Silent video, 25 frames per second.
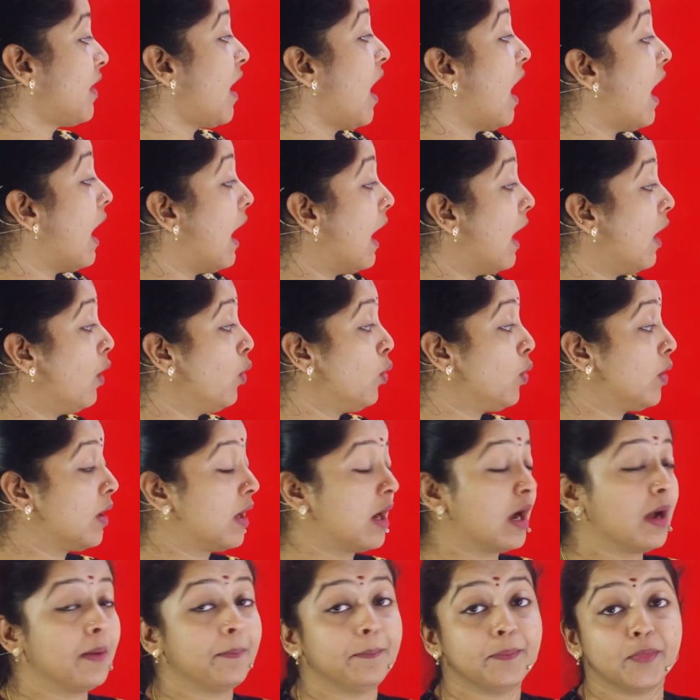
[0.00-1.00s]
How
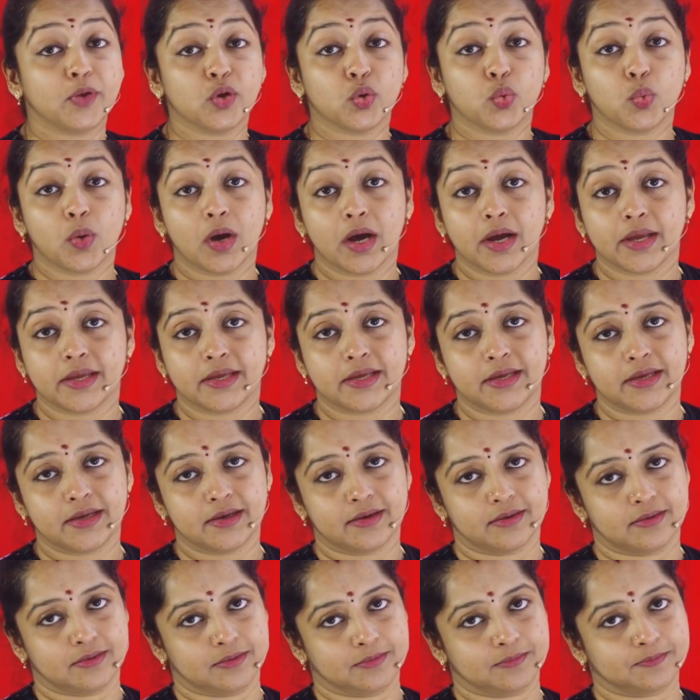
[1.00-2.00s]
come you are
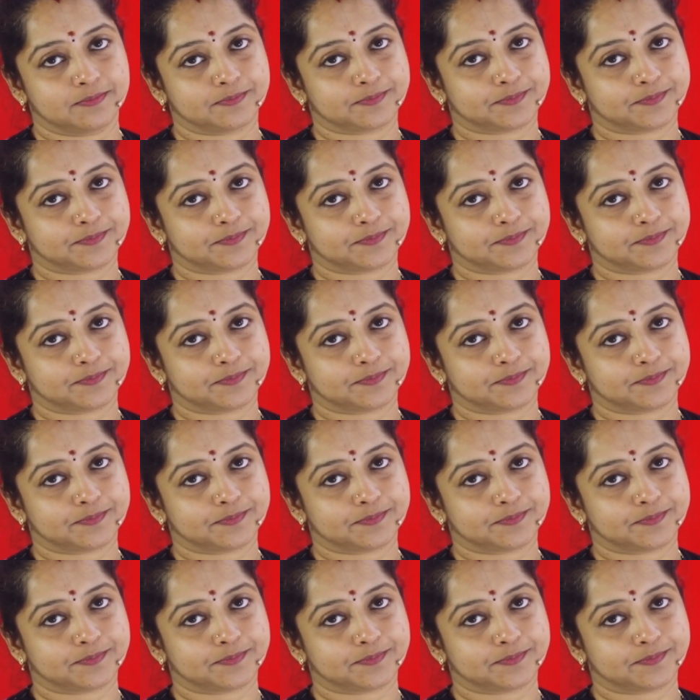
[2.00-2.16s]
here?